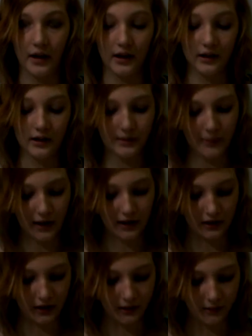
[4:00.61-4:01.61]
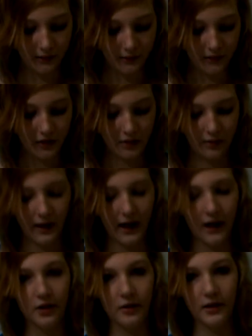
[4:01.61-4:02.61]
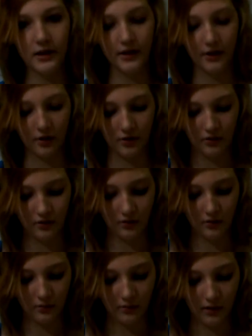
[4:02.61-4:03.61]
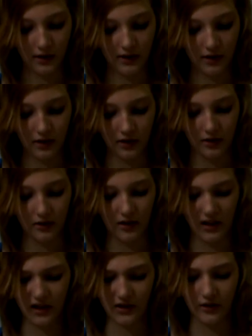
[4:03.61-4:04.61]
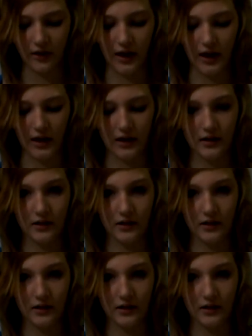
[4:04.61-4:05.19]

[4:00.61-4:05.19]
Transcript: and expects it. But how do I tell my son that it's okay?